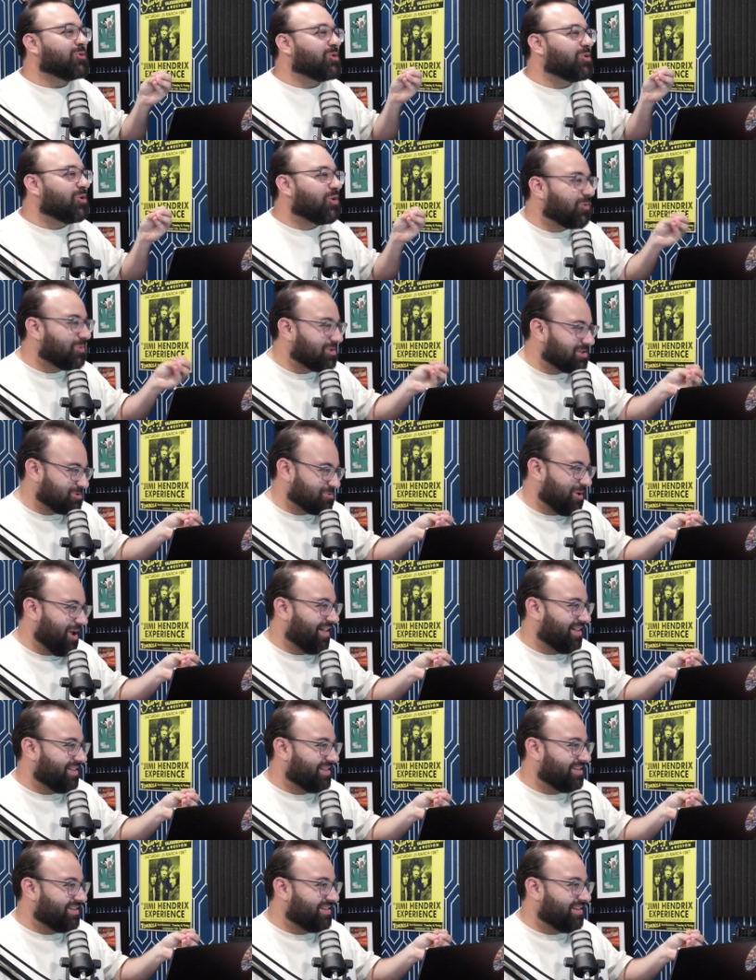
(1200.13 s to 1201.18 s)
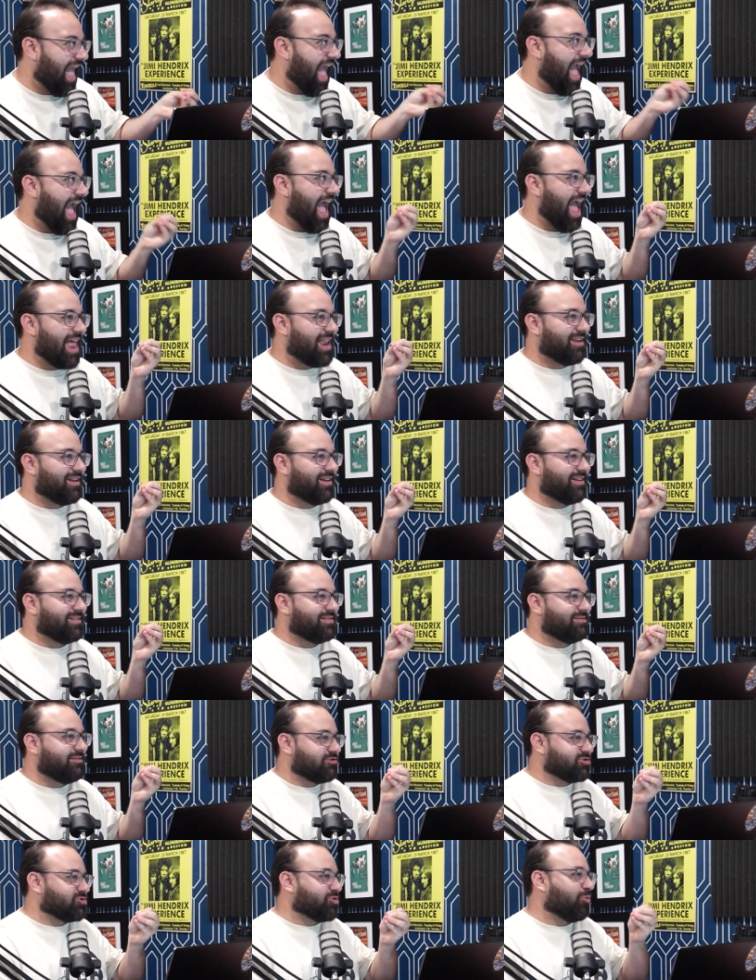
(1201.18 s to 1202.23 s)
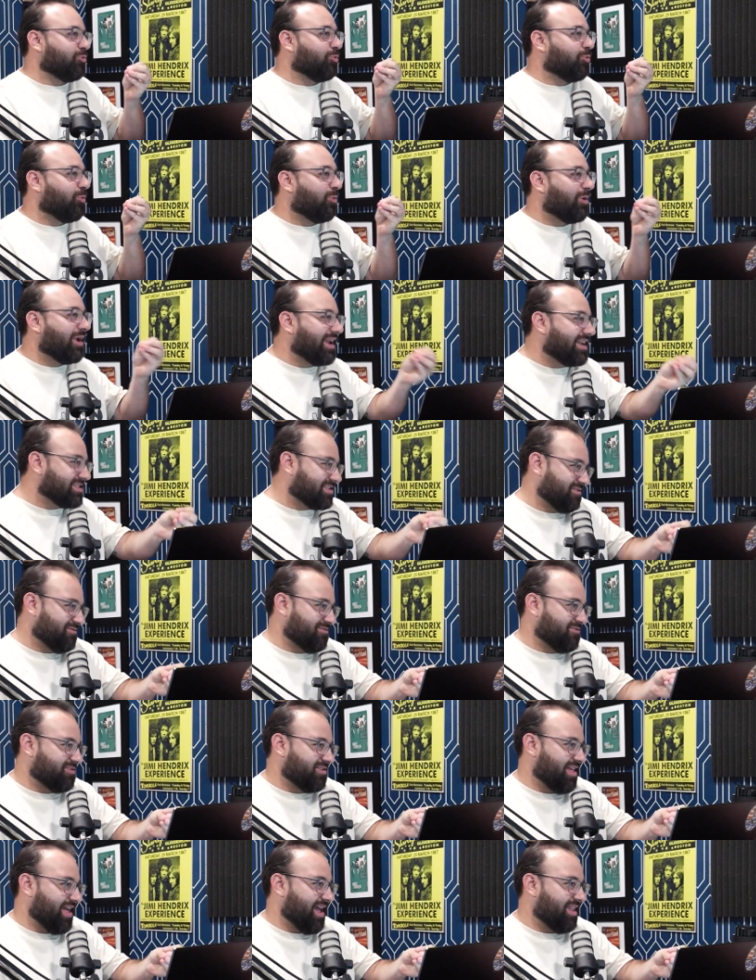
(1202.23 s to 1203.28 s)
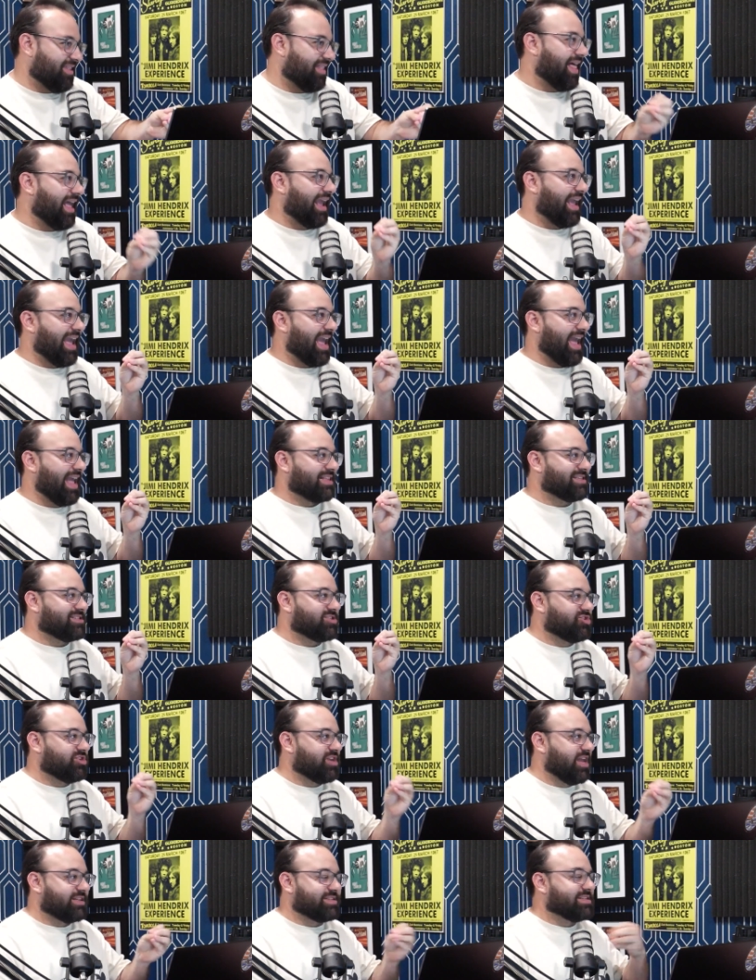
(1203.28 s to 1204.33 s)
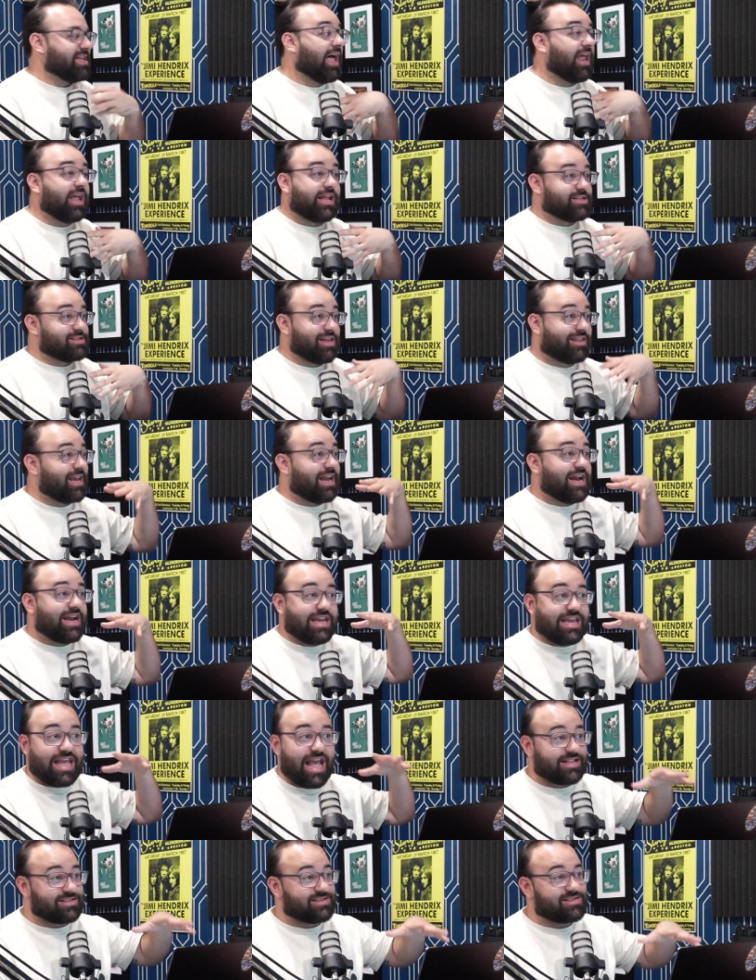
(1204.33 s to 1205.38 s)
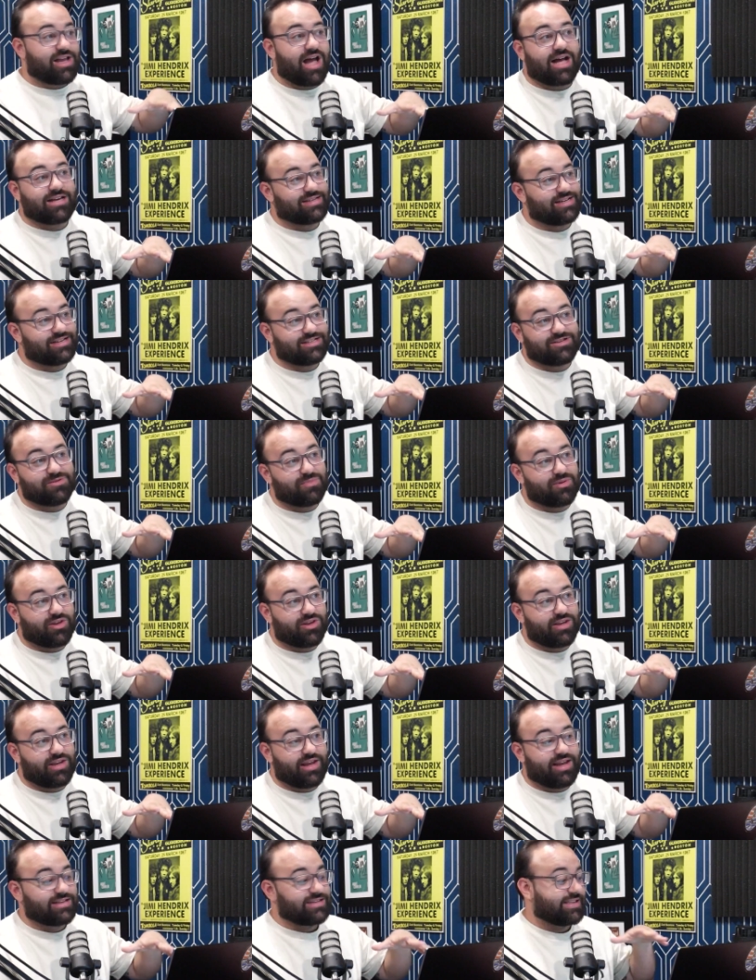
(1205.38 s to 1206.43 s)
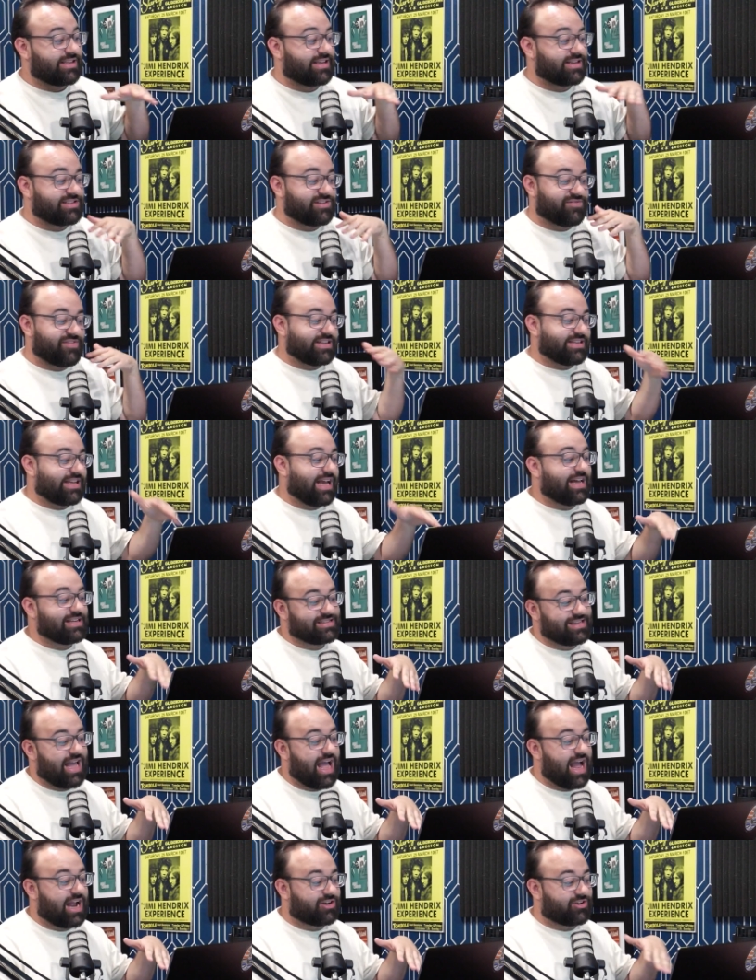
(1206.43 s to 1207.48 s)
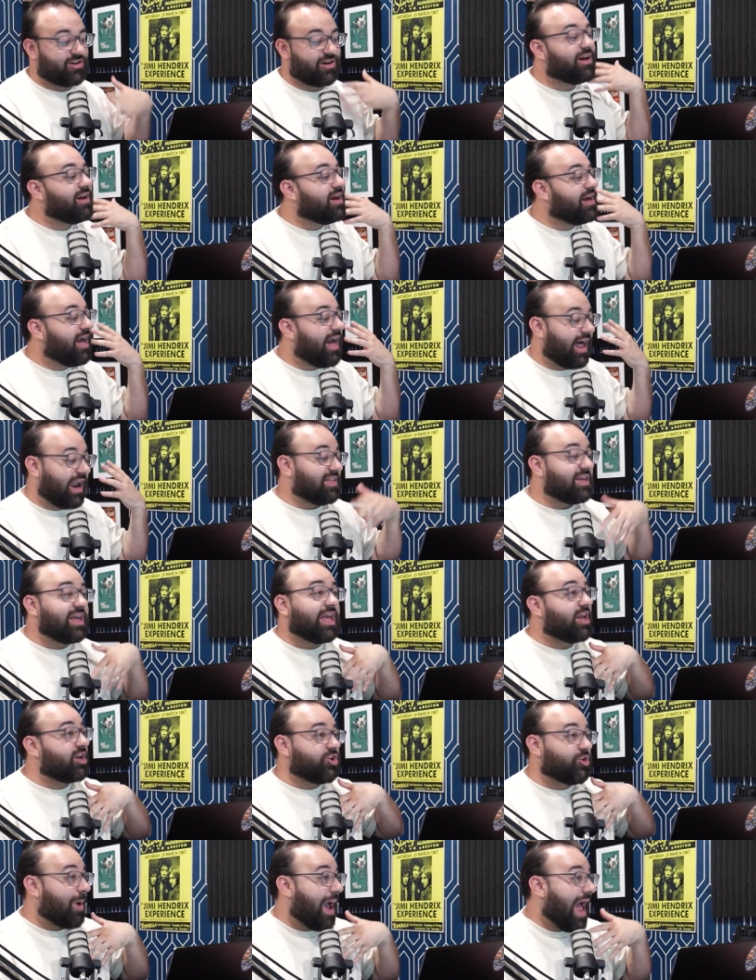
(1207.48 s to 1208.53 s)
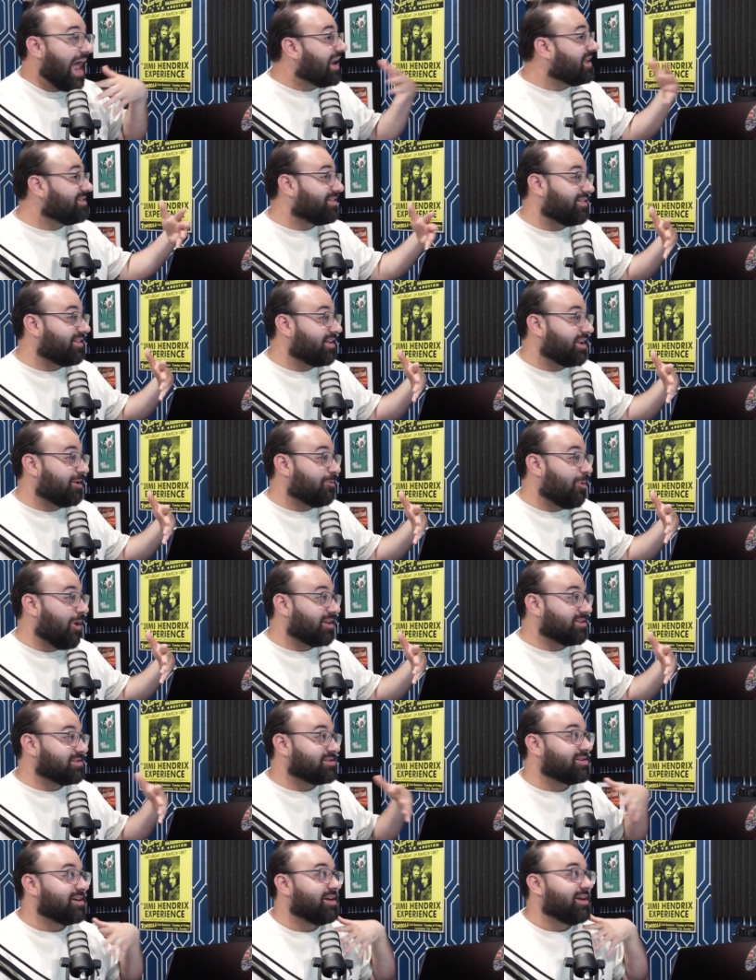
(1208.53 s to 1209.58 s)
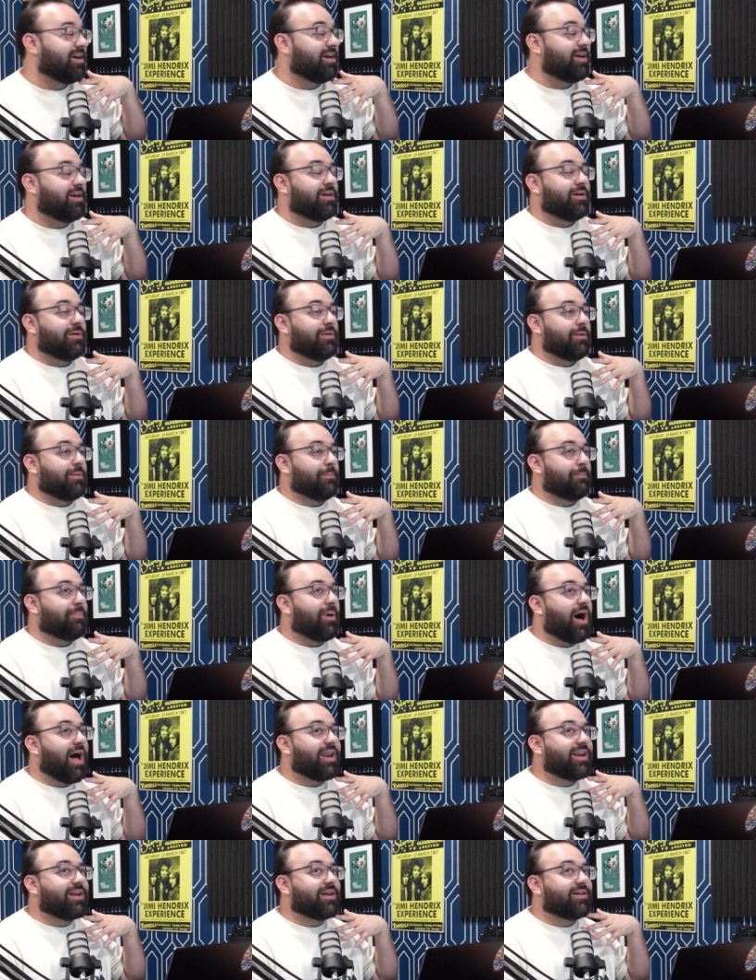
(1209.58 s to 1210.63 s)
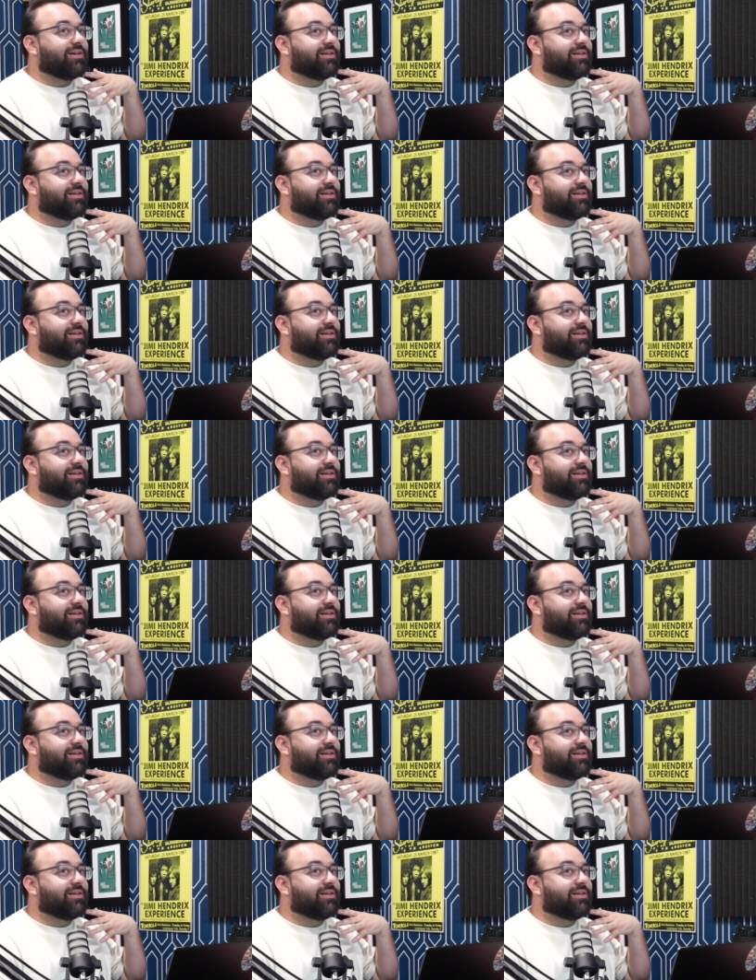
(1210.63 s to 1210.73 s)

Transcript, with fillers: do as well. And there's a reason for that. Like it's nothing against Gosling's ability, because I think he's a fantastic actor and I think he can do anything that he wants. But